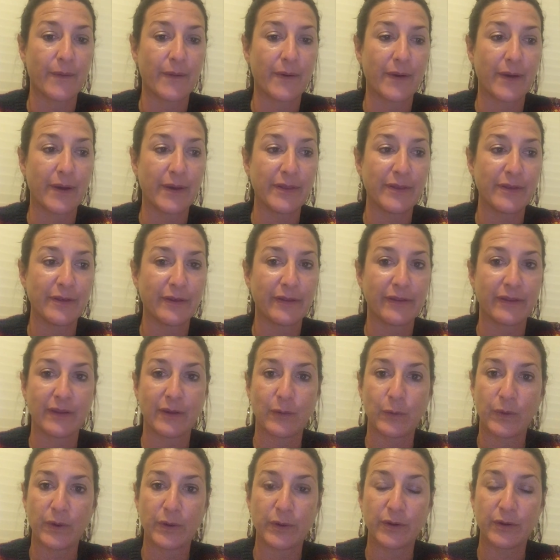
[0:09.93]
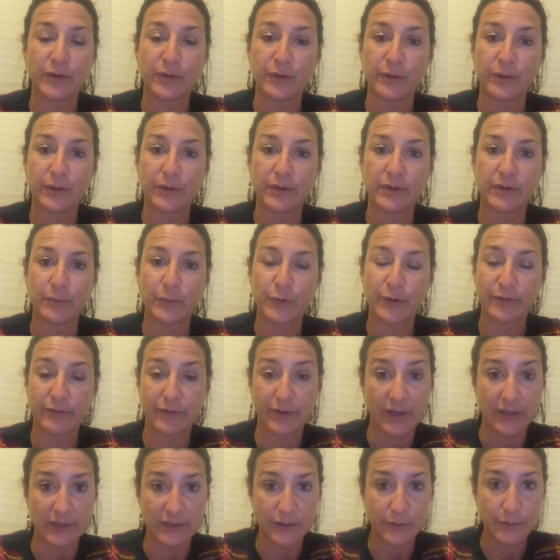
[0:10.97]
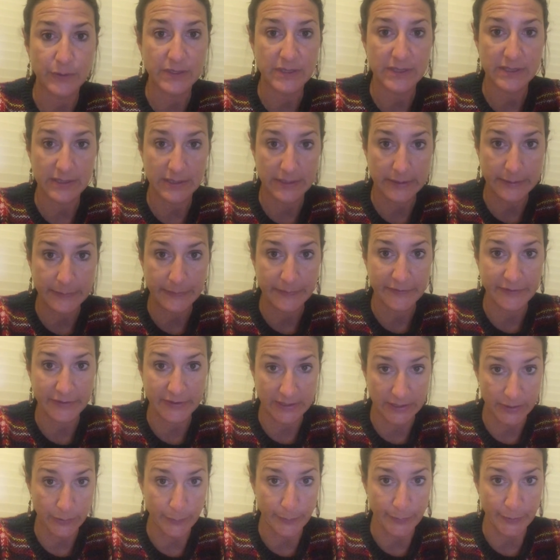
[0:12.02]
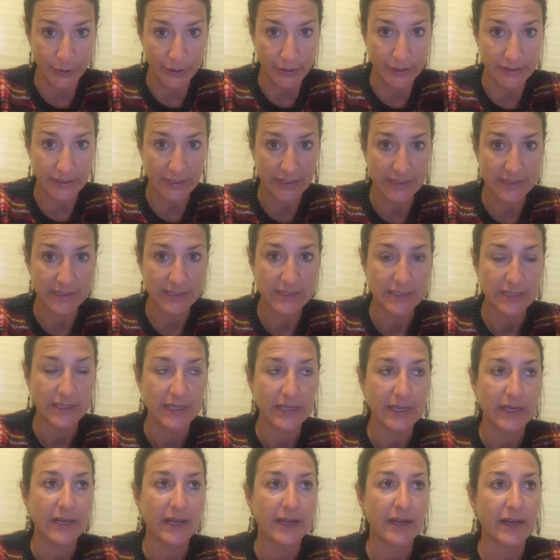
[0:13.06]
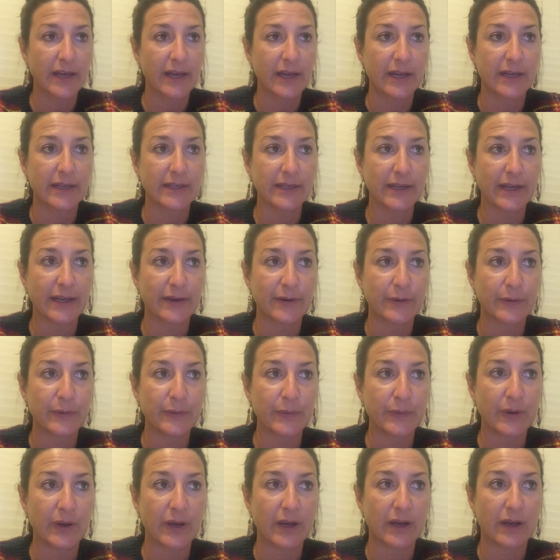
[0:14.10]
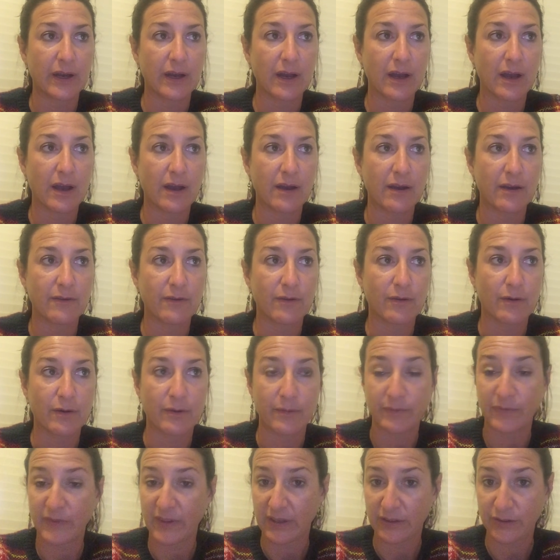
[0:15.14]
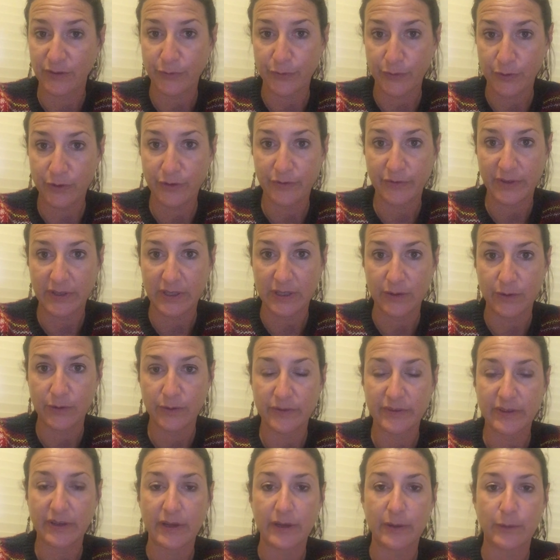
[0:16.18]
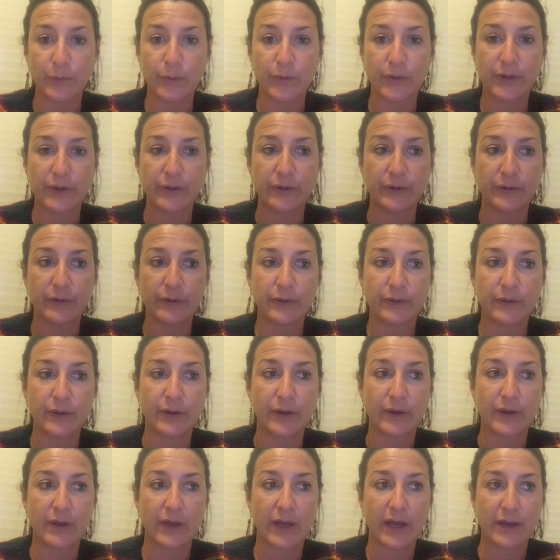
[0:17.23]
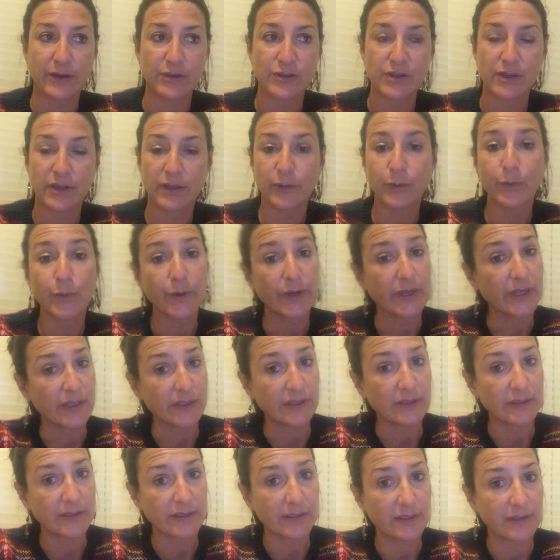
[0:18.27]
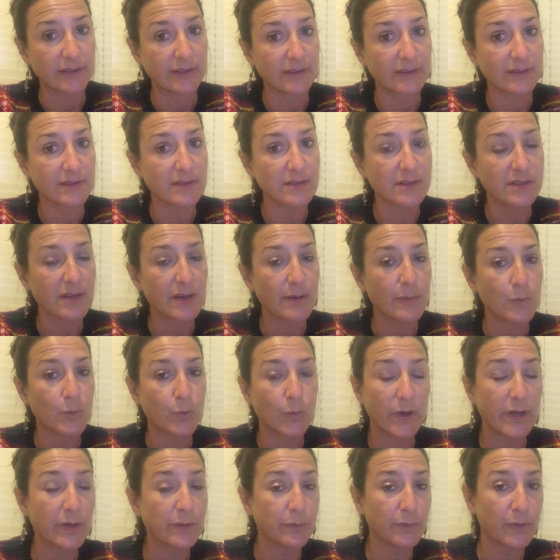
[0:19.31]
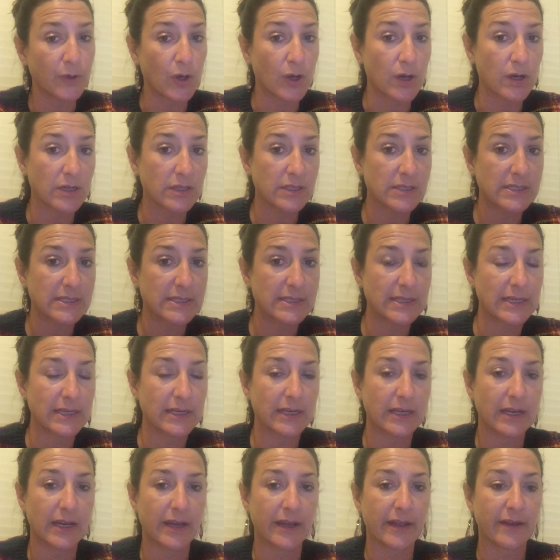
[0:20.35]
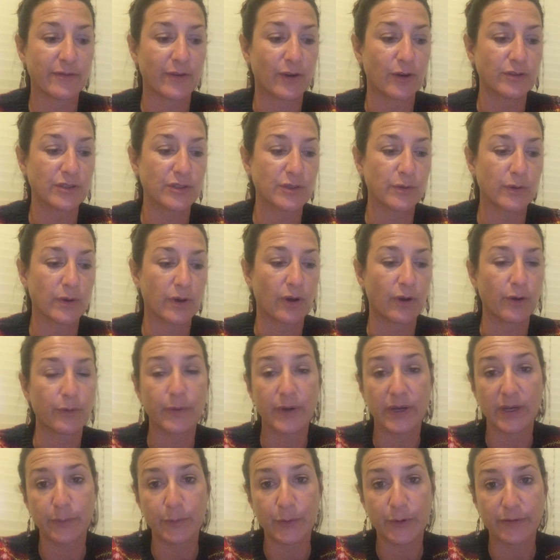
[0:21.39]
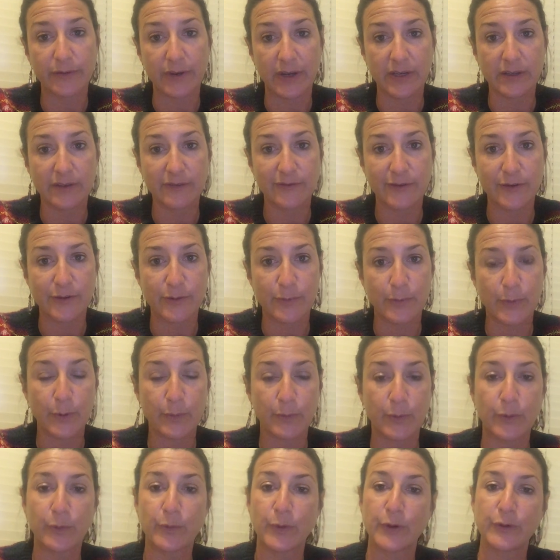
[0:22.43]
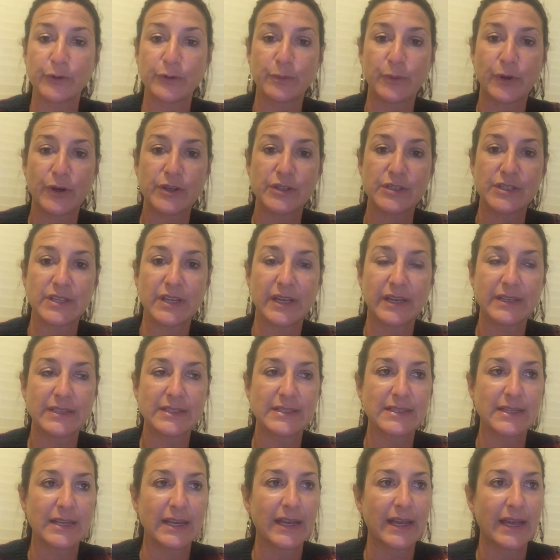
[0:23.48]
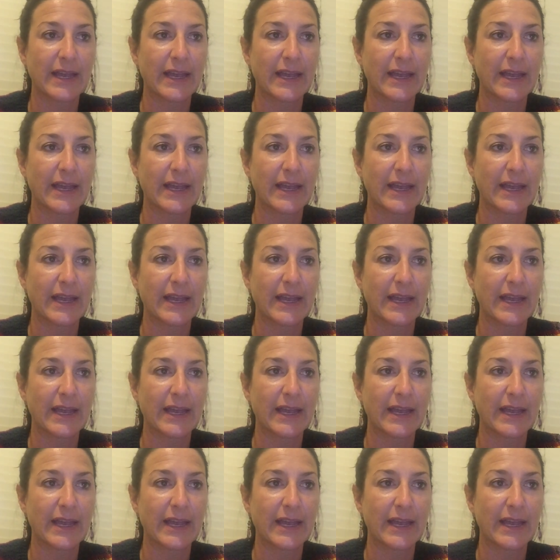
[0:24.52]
I thought that we could provide you with some video blogs. Now, on these first videos, I will actually read some written blogs that I have also already provided for the Purple Rose Project.